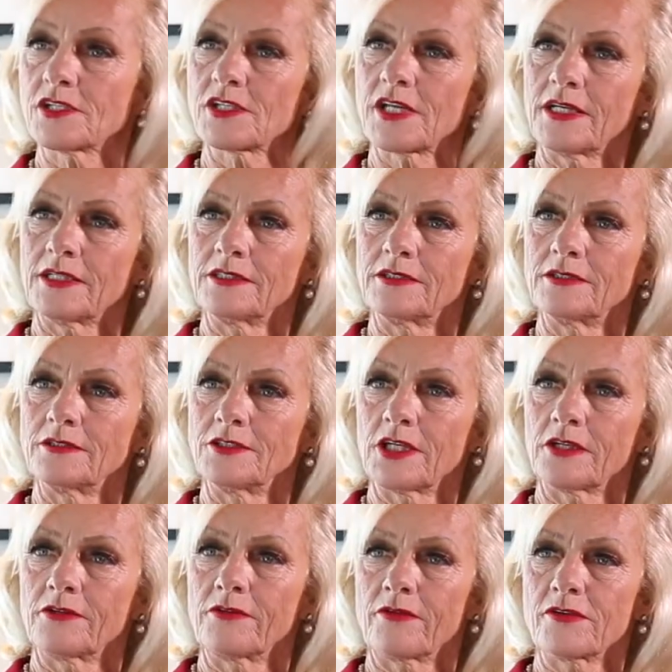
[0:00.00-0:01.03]
and
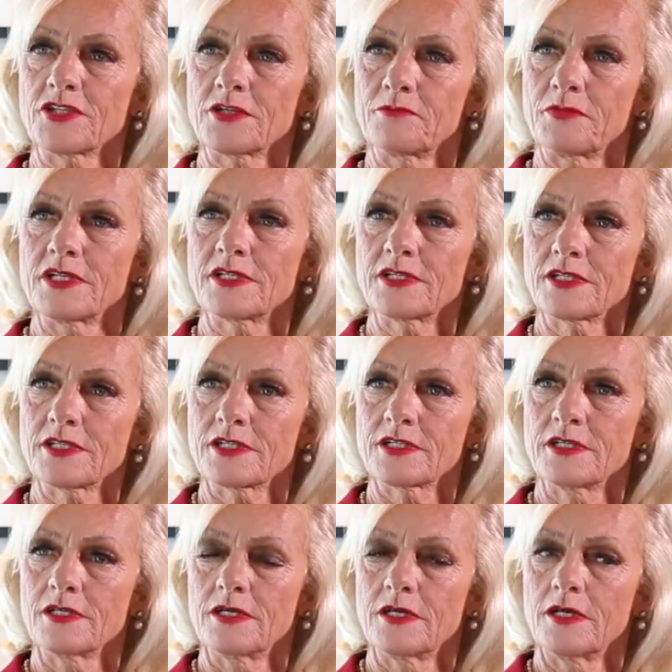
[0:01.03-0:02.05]
Johnny runs a business?
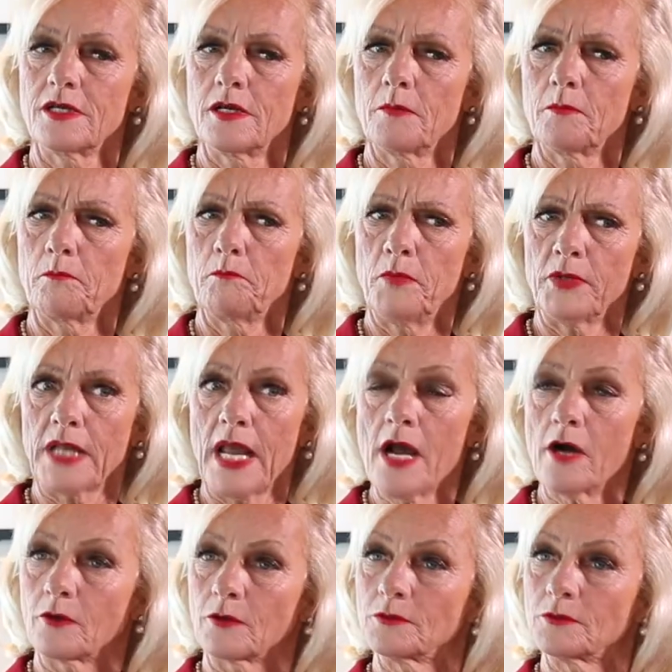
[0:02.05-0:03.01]
But how?